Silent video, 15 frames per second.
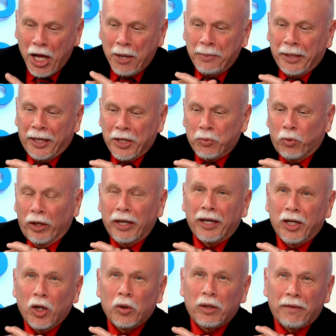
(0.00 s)
because we're going to
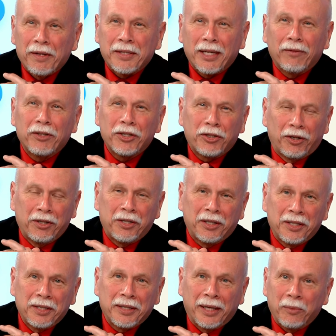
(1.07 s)
go to the 7
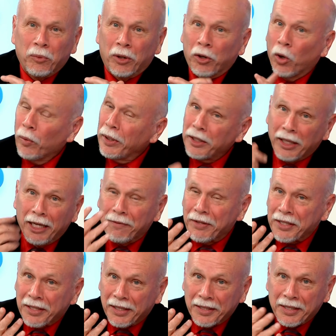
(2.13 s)
churches and we'll go into
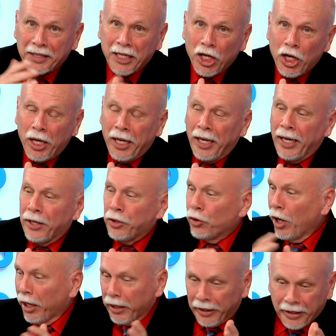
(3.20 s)
Ephesus and
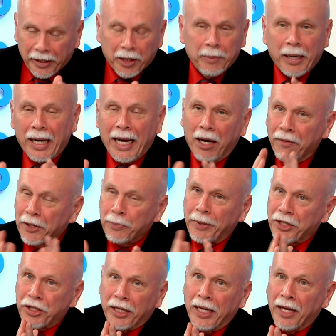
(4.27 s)
talk again about how this
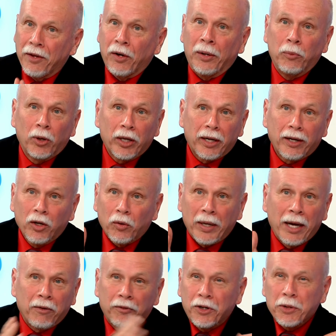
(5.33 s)
fits together. And we're going to go
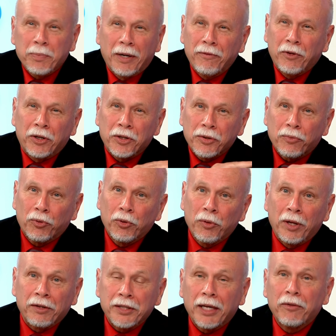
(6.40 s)
now verse by verse through
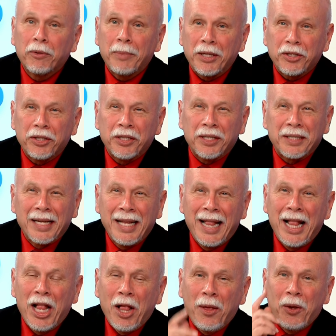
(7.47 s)
the 7 messages.
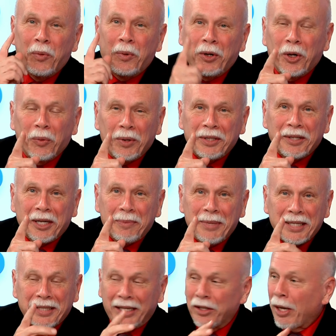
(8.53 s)
We don't want you to
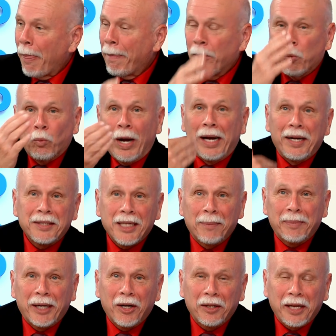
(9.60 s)
miss it. Write us
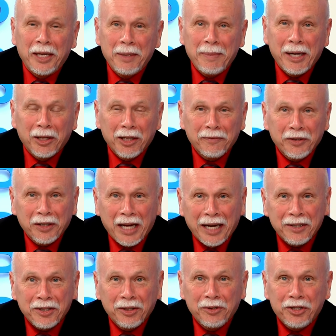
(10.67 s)
something on the email if you'd
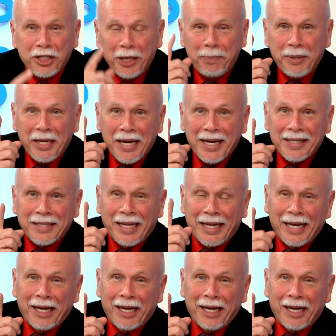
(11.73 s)
like to, gps@llbn.tv.